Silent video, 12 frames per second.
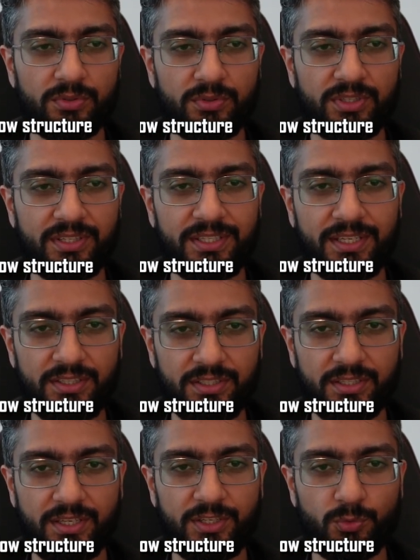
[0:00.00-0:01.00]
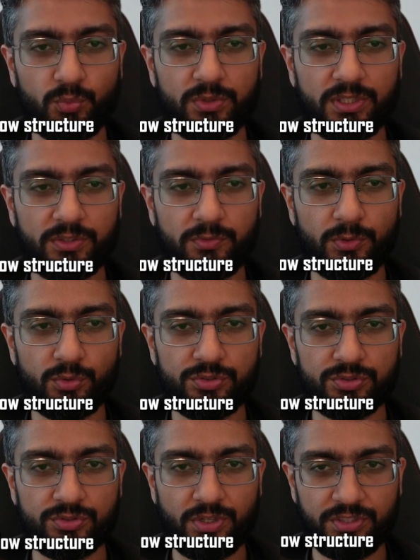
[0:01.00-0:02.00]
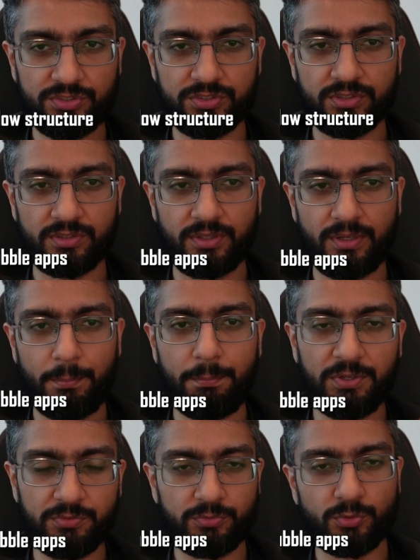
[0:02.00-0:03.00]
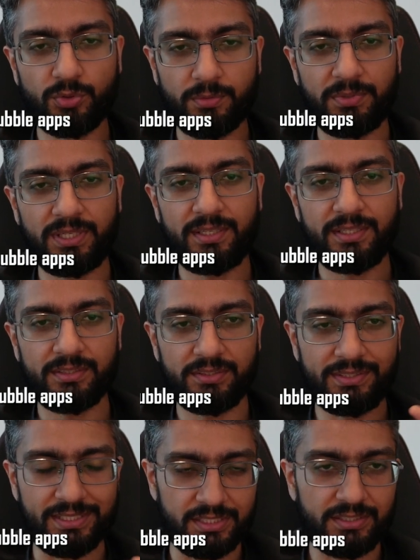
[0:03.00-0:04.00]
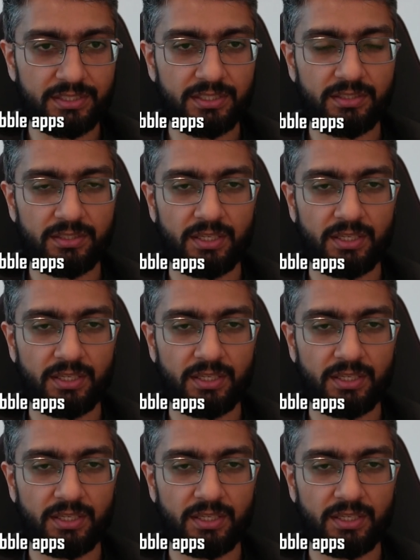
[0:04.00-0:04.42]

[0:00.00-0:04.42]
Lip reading: creating a workflow structure before building the detail